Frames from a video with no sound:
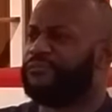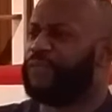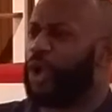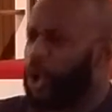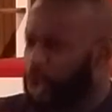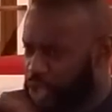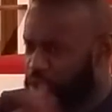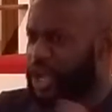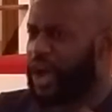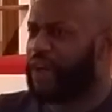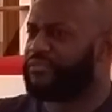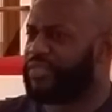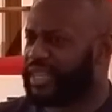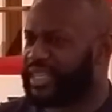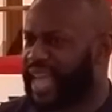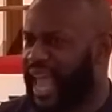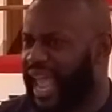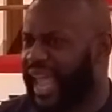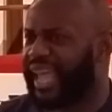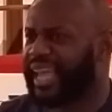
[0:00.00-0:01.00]
verse of
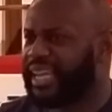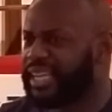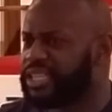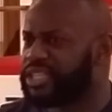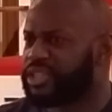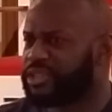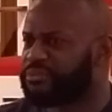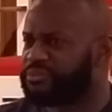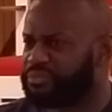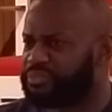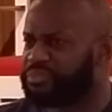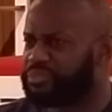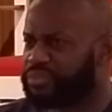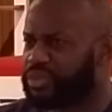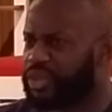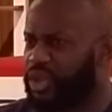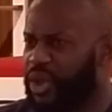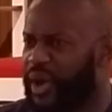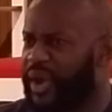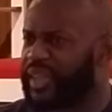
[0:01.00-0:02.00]
the days.
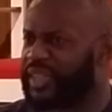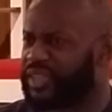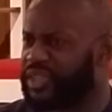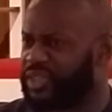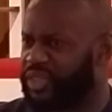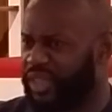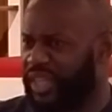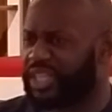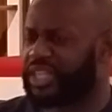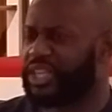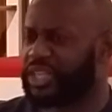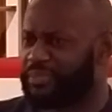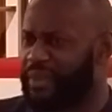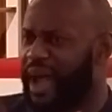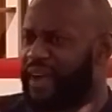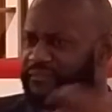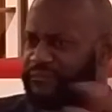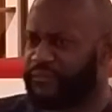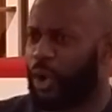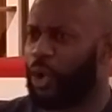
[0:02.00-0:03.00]
You know, this is
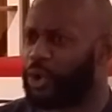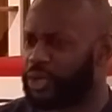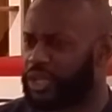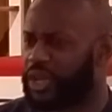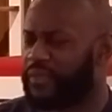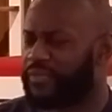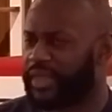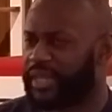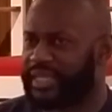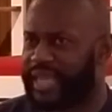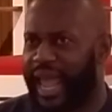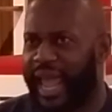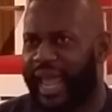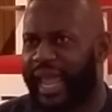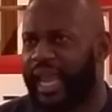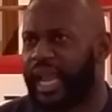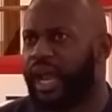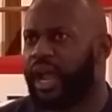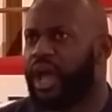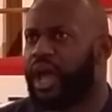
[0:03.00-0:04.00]
my verse of the
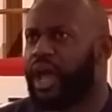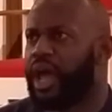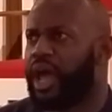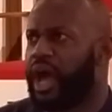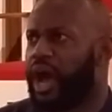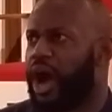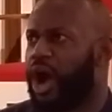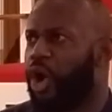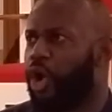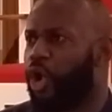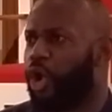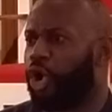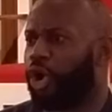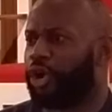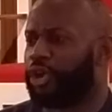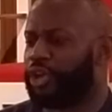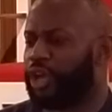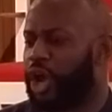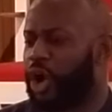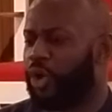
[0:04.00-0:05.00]
day,
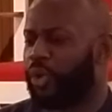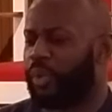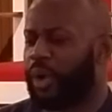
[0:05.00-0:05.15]
or if